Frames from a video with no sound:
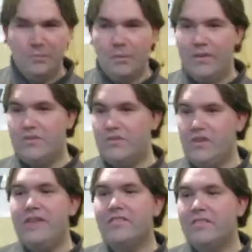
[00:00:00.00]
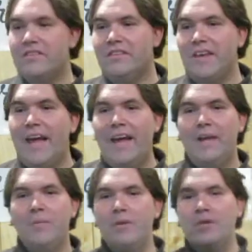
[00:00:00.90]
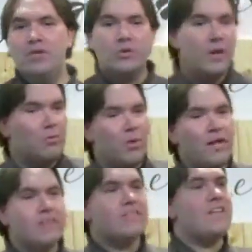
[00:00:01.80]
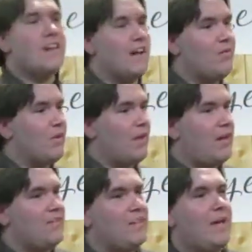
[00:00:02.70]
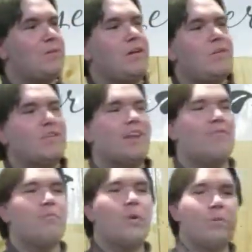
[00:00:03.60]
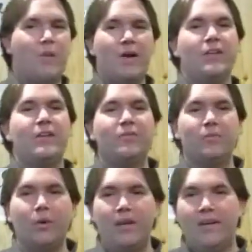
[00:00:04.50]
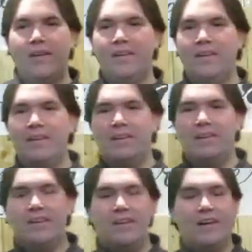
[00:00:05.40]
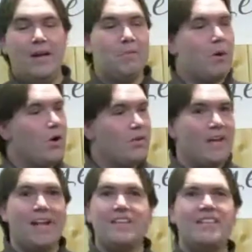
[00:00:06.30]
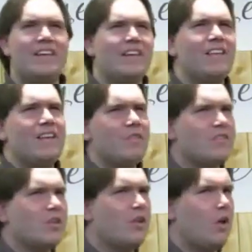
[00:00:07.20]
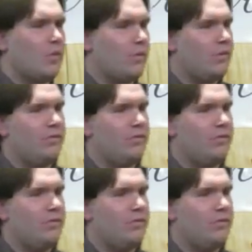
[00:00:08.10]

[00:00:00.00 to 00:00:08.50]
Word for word: Because Jesus came to get rid of sin out of our lives. He came to give us life more abundant and free. And part of that is he didn't leave us alone.